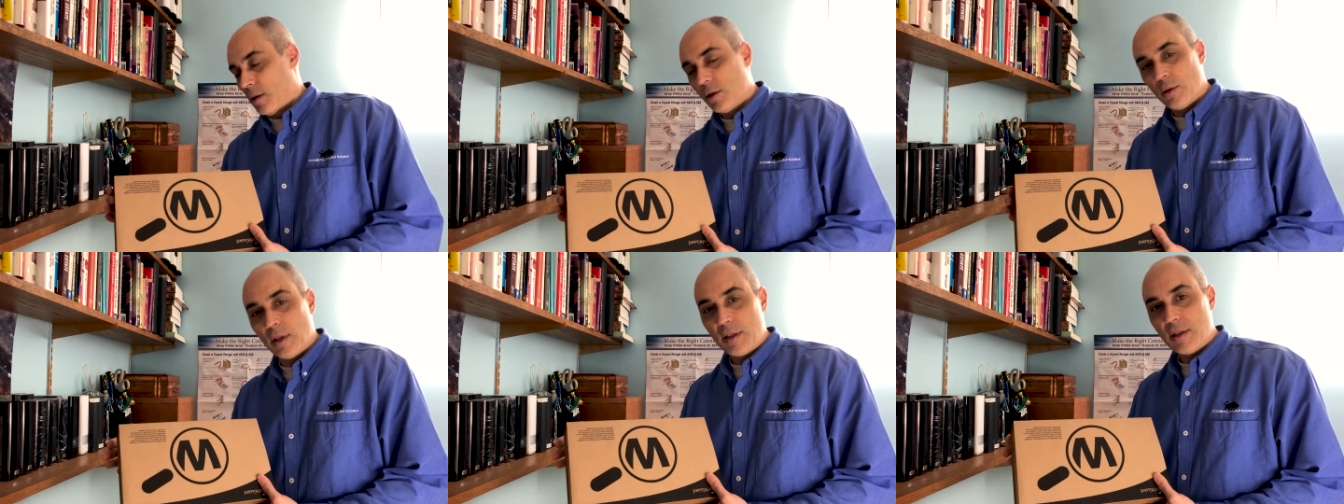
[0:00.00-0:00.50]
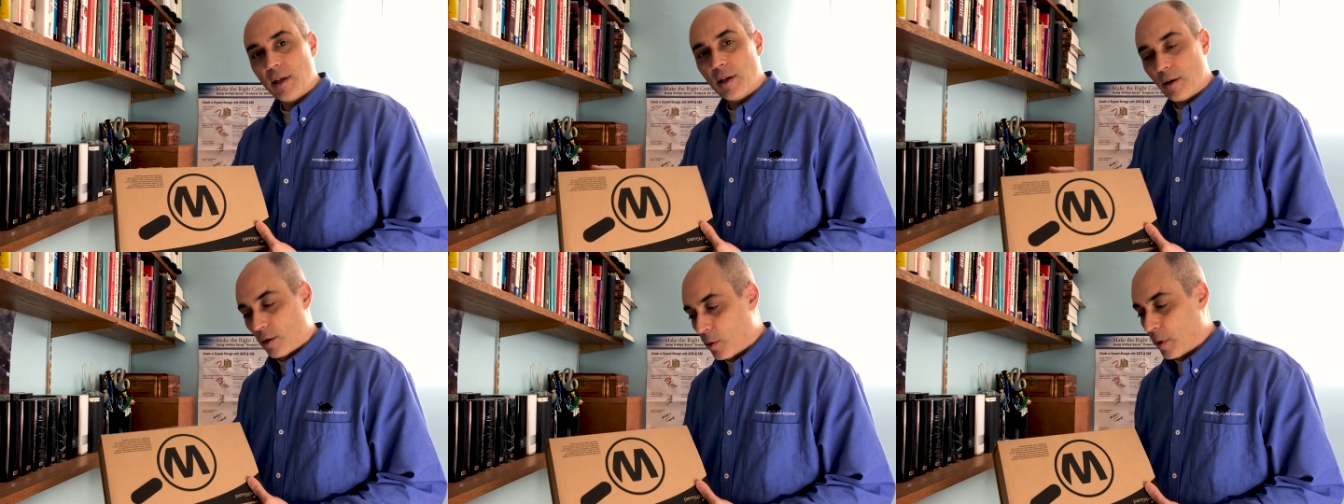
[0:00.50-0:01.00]
So let's
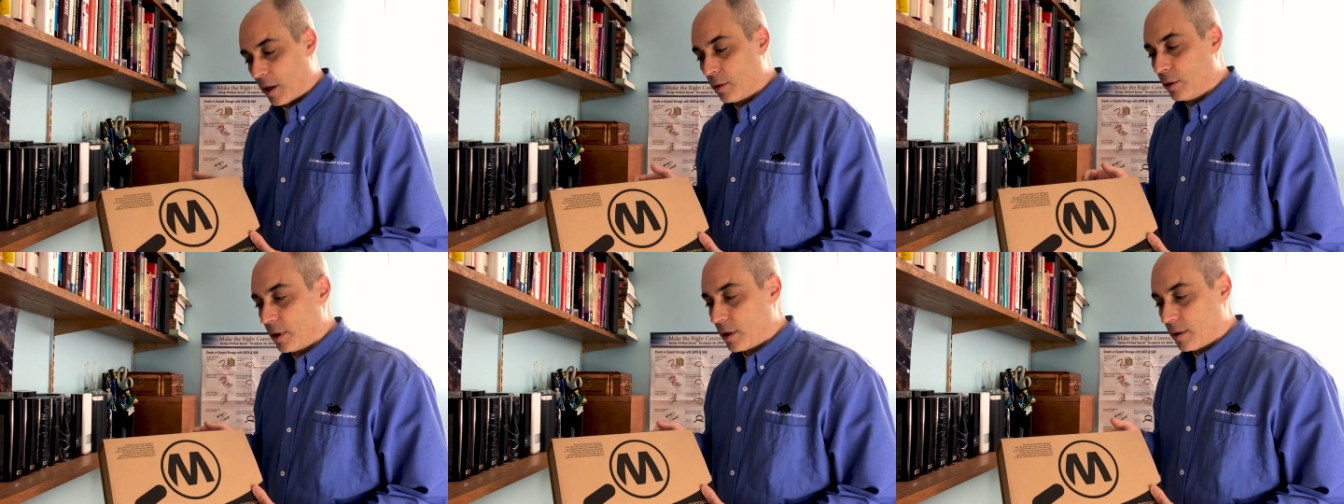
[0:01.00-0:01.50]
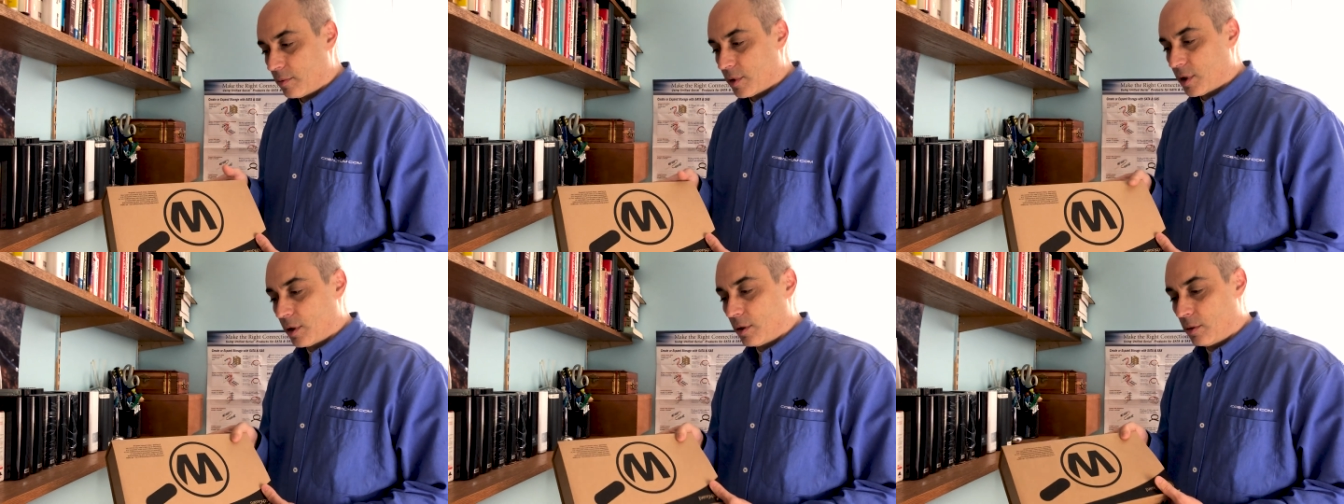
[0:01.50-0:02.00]
take a quick look.
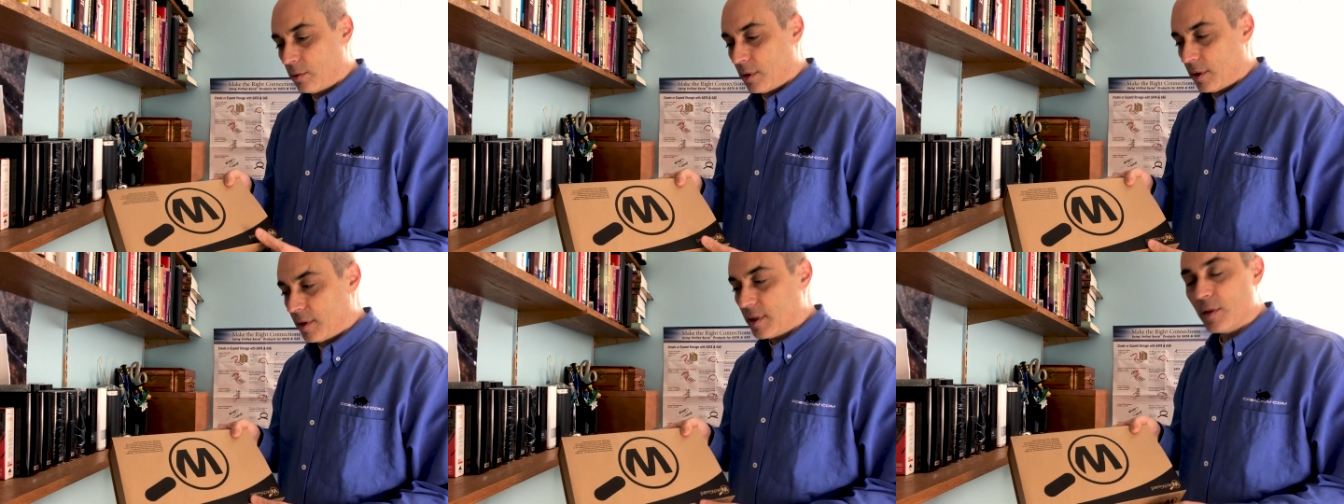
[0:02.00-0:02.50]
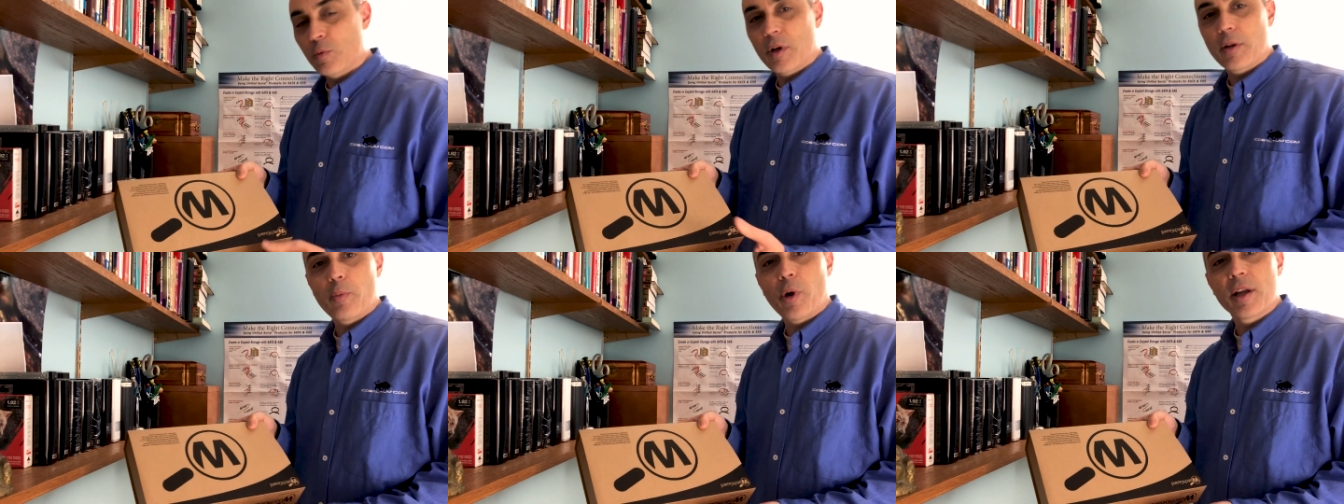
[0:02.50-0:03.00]
So this is
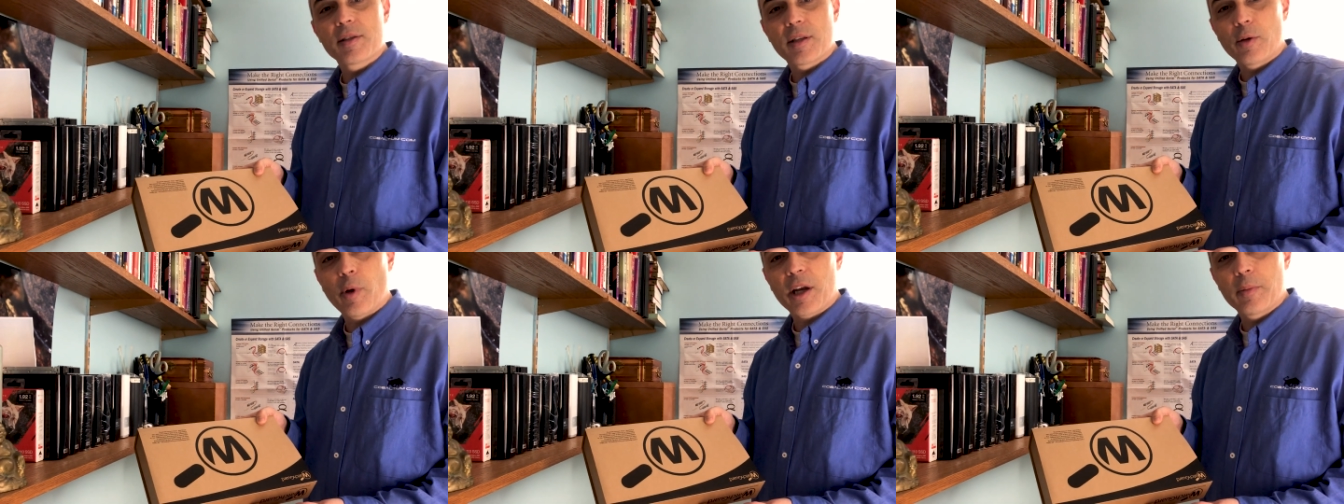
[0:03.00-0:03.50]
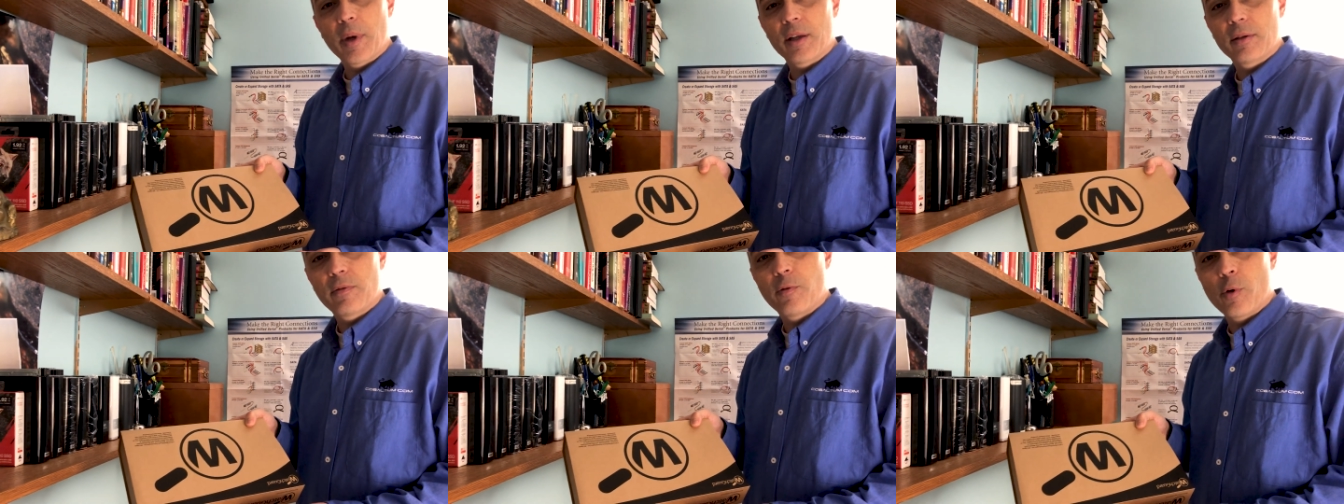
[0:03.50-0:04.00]
one of the brands that I
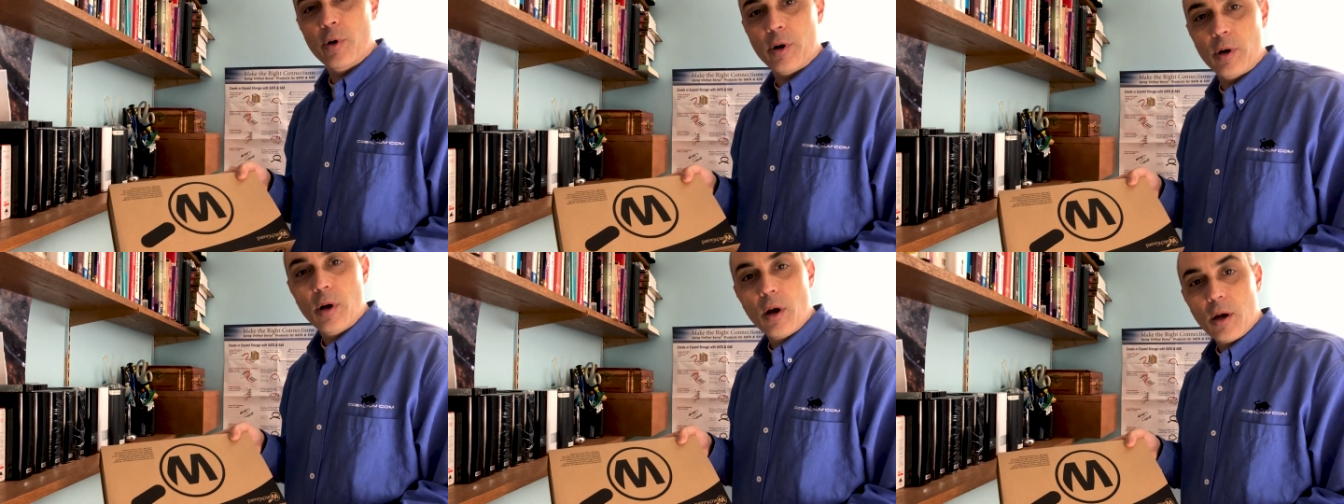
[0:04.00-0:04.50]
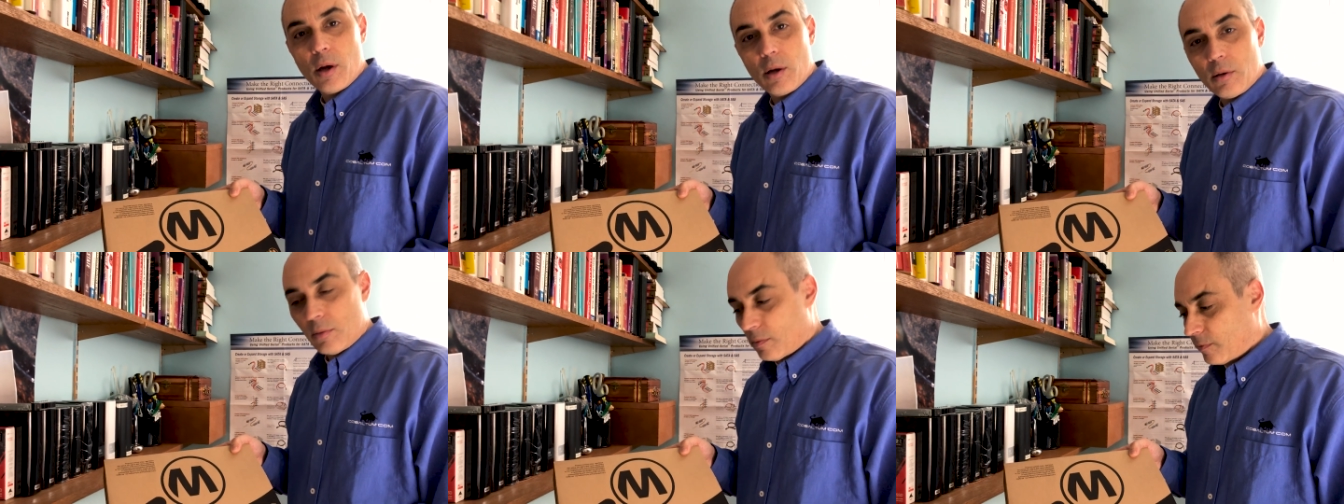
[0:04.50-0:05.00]
recommend for
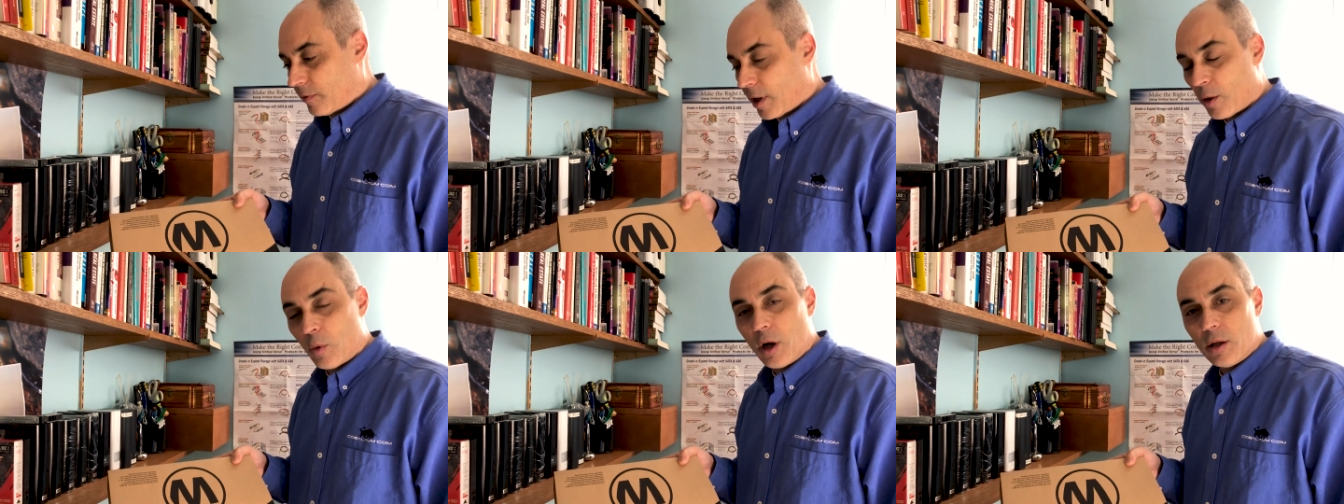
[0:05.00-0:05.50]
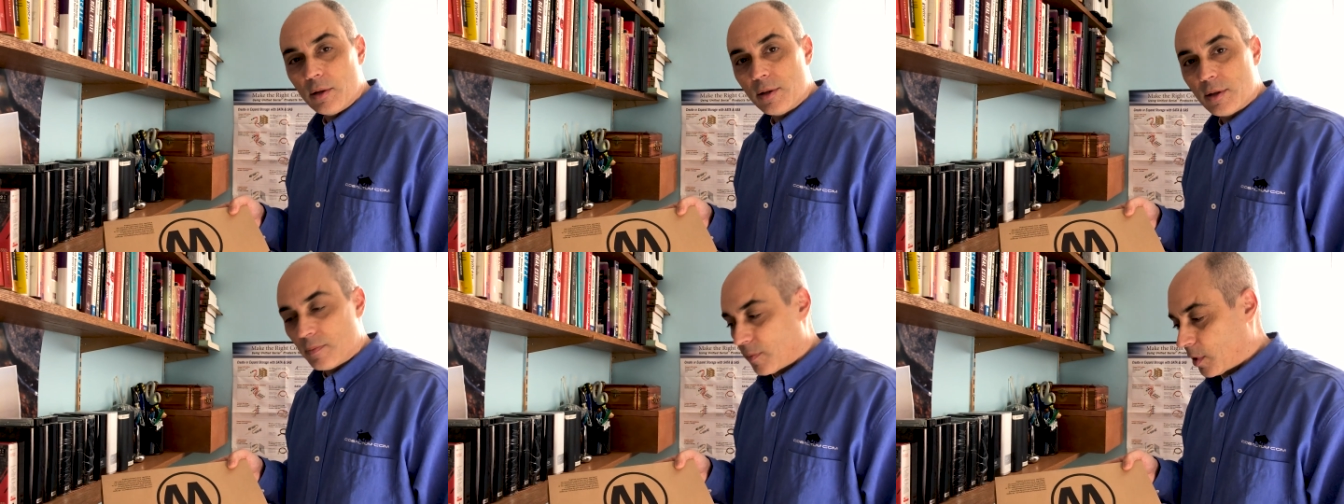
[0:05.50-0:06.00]
firewalls.